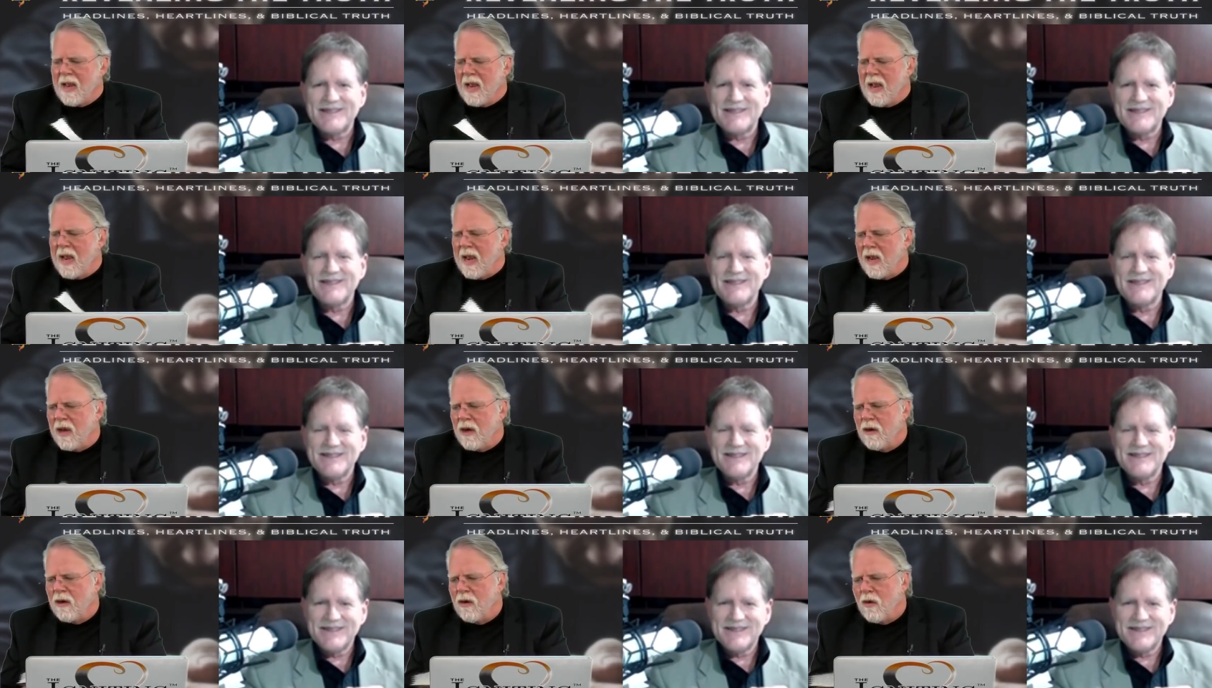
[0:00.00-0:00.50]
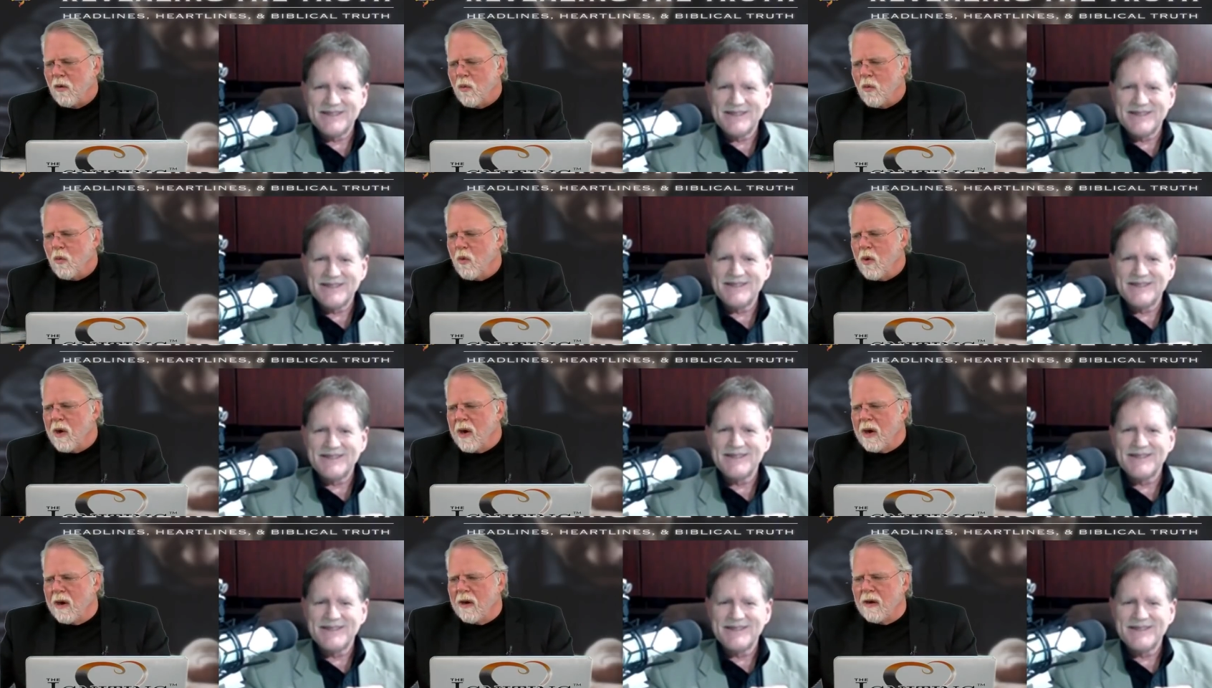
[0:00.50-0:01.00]
Speaker 1: And
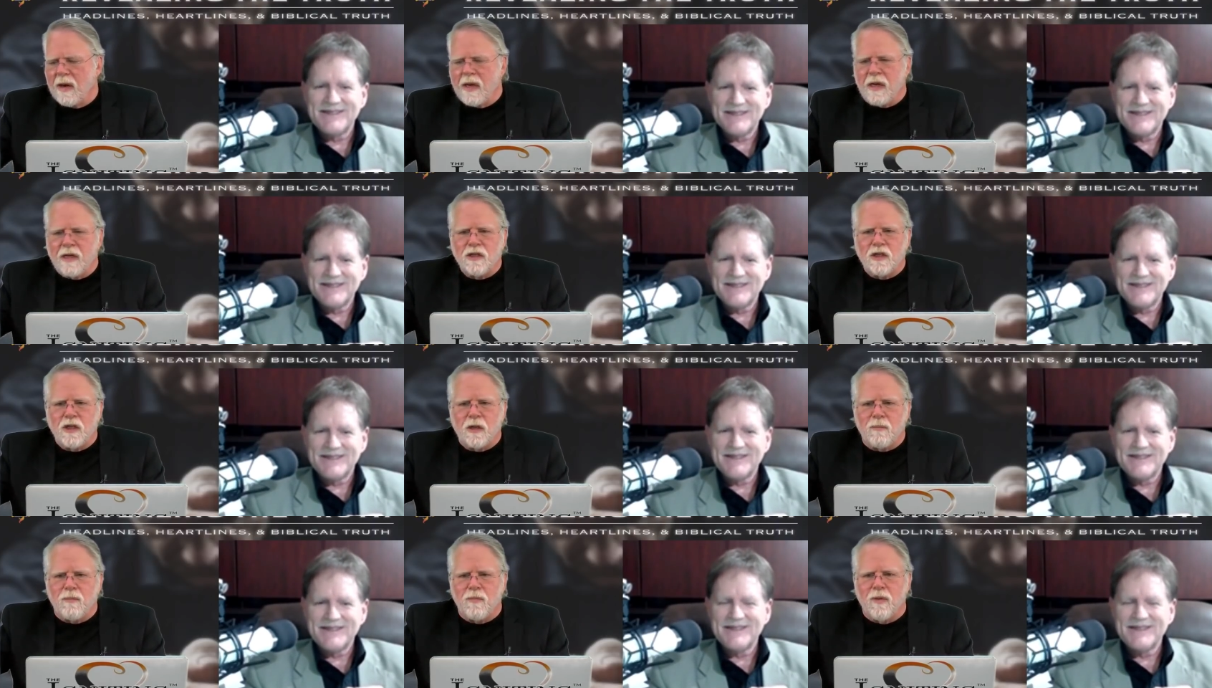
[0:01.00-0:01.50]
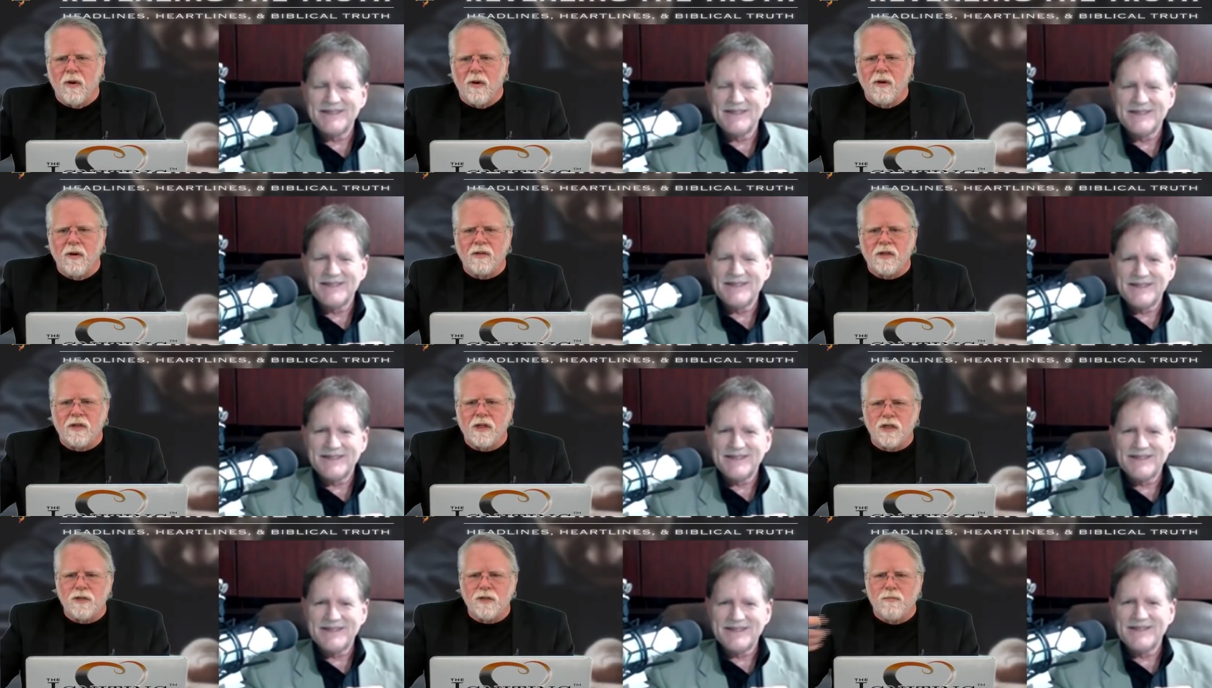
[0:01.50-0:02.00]
where is it
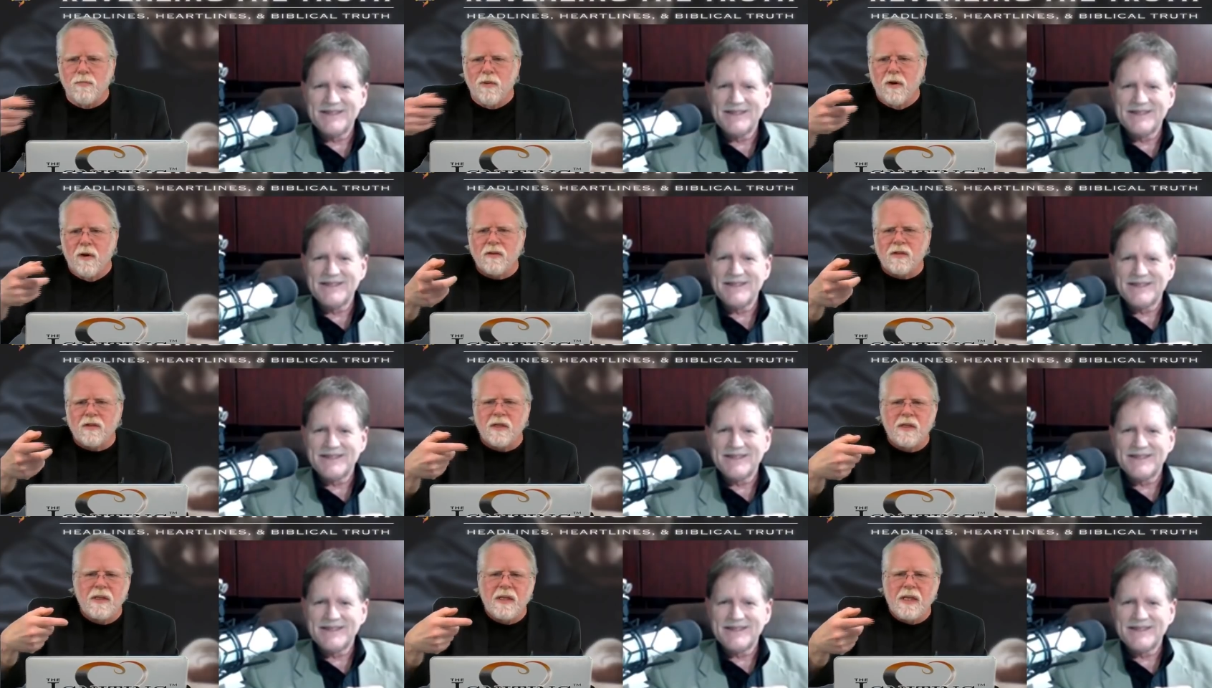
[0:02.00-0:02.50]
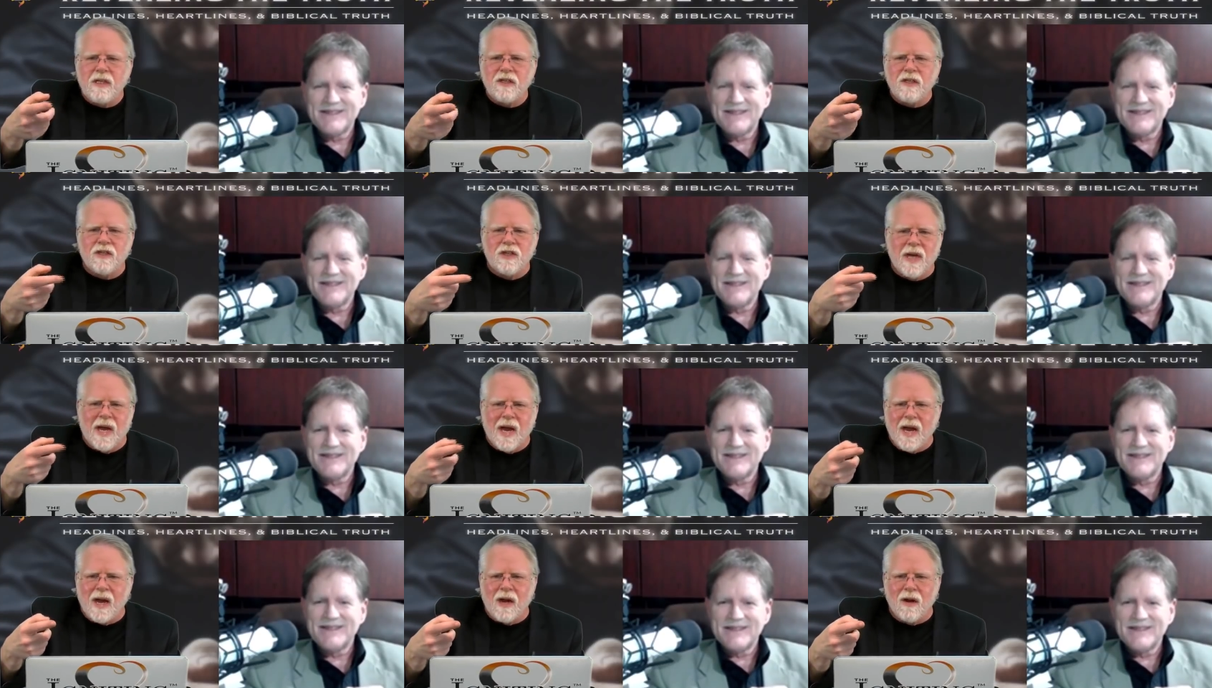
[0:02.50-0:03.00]
birthed? It's birthed in these
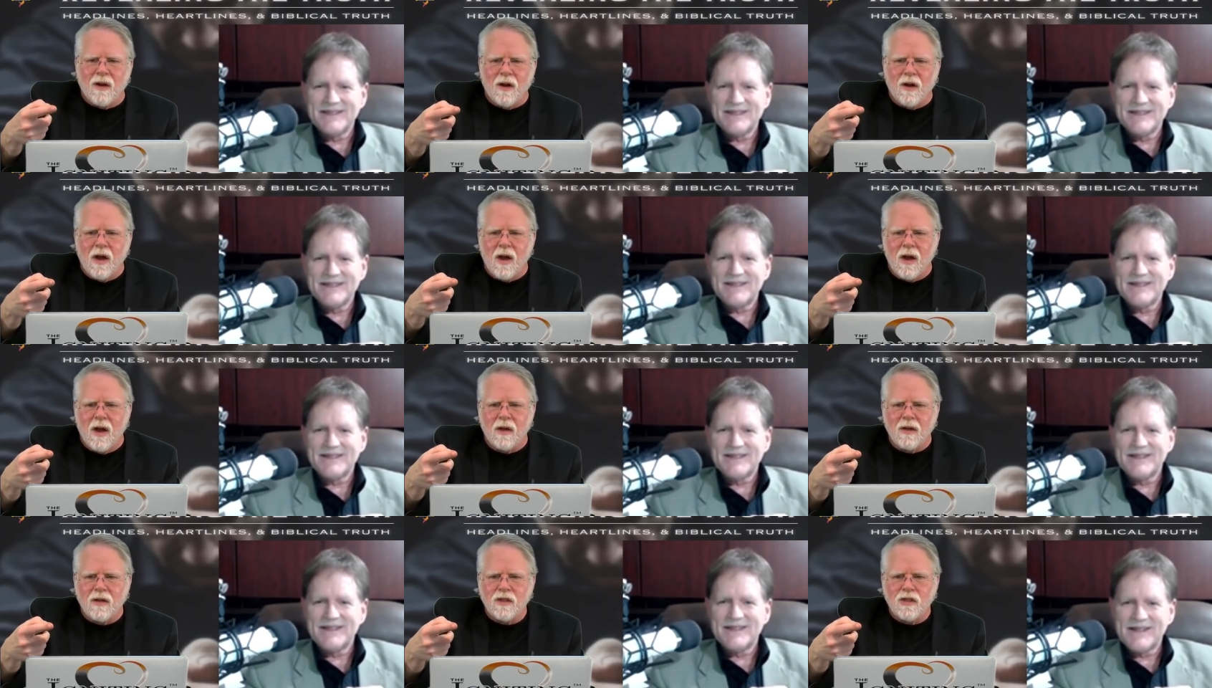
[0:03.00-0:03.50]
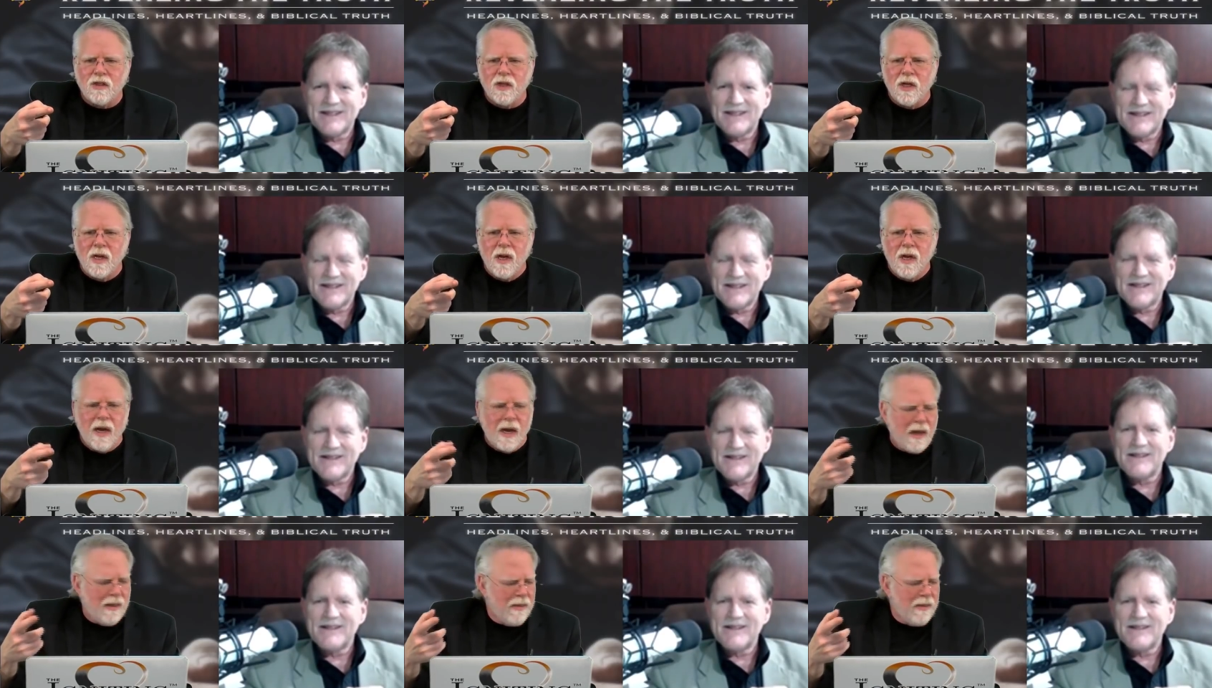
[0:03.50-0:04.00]
dialogues,
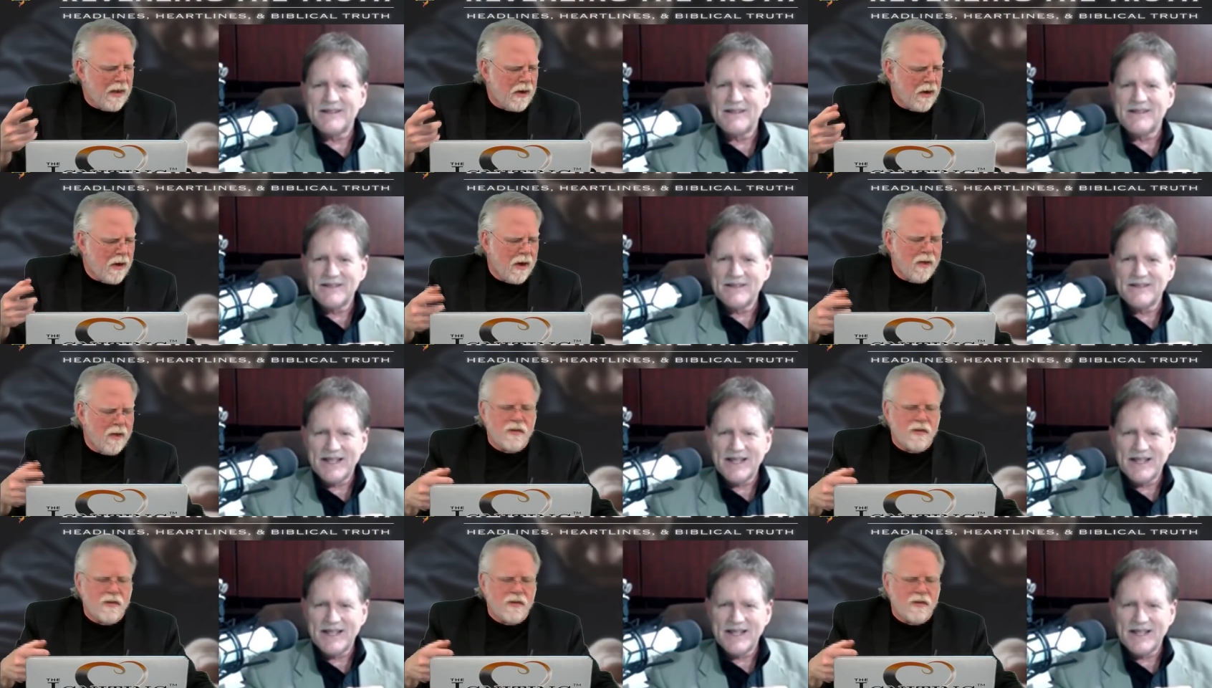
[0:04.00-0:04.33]
and then yes.